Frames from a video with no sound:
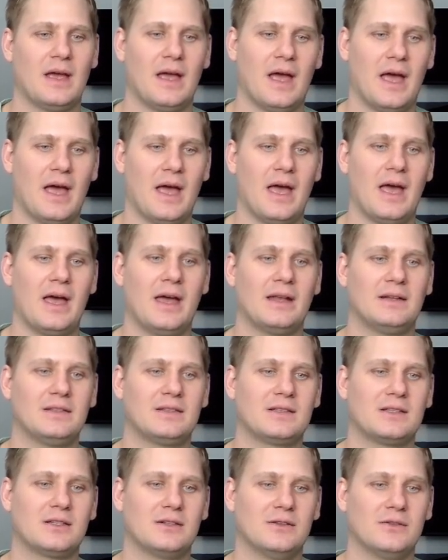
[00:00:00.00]

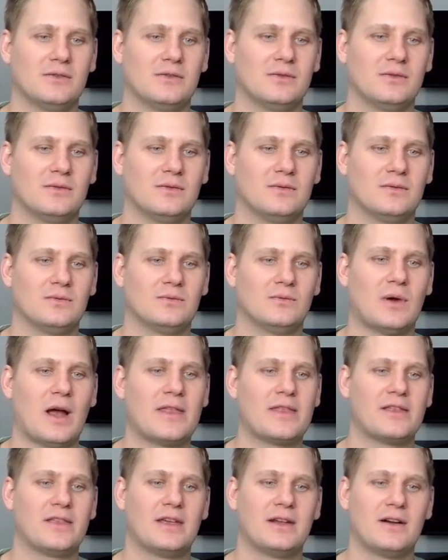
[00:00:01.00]
And
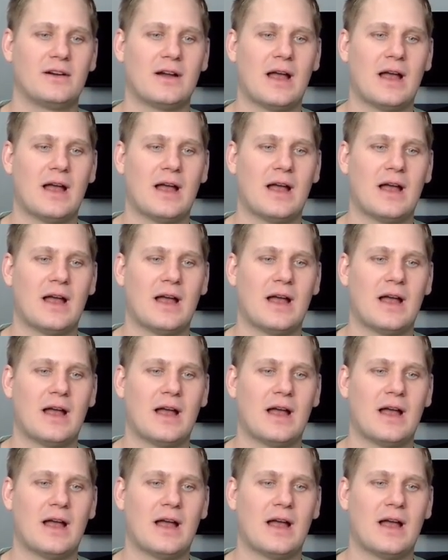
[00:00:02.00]
rather than our